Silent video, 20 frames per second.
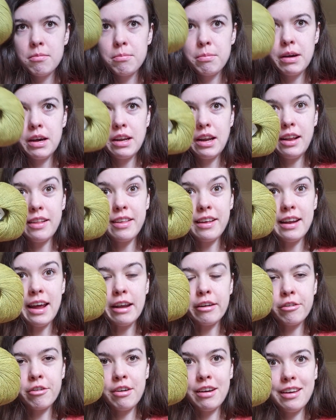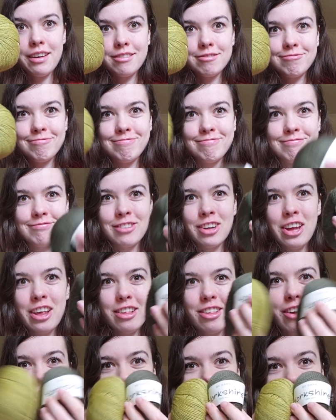But it's a light green.
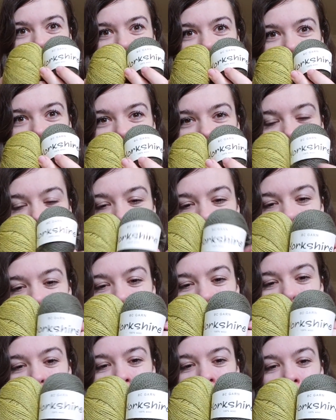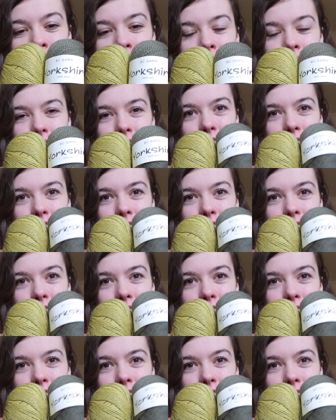So I got these two